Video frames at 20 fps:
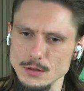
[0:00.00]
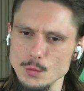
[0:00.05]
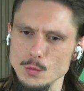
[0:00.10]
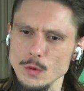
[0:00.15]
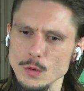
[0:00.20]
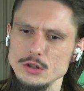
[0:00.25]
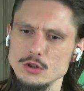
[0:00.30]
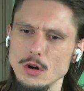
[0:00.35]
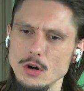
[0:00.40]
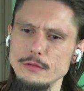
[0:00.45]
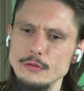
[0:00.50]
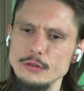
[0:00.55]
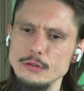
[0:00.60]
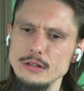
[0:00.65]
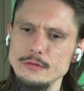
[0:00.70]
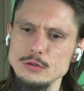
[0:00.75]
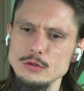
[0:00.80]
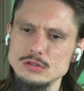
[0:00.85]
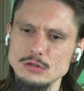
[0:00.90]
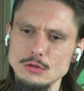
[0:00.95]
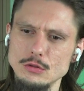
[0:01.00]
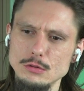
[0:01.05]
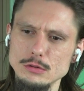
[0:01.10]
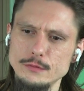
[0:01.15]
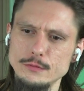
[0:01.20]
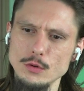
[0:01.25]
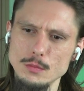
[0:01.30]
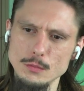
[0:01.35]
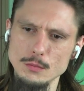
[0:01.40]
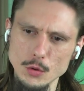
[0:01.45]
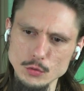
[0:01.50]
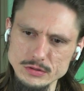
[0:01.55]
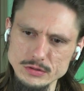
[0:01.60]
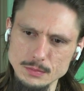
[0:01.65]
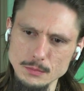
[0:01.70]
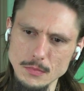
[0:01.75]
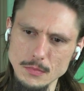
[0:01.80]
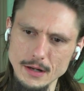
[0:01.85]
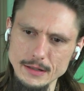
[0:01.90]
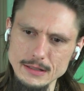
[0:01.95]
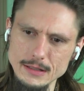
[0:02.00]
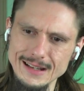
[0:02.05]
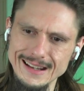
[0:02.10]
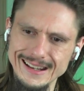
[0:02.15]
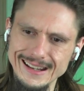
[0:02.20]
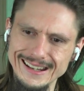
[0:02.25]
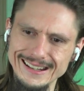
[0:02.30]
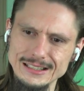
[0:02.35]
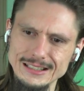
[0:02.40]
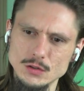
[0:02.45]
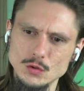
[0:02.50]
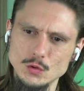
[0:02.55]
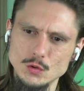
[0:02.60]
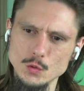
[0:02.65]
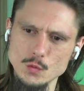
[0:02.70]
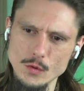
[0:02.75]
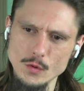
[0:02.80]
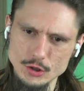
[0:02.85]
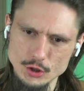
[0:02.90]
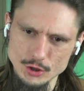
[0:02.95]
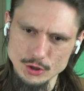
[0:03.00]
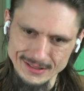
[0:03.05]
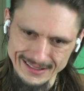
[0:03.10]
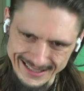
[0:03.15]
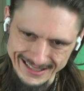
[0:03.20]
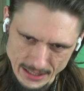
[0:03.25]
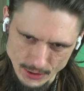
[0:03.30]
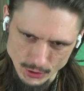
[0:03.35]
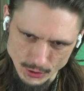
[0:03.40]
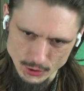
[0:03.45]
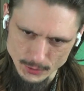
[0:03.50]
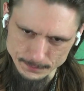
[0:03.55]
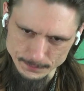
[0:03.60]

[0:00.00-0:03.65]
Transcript: which offer have you sold for the most money and to which niche?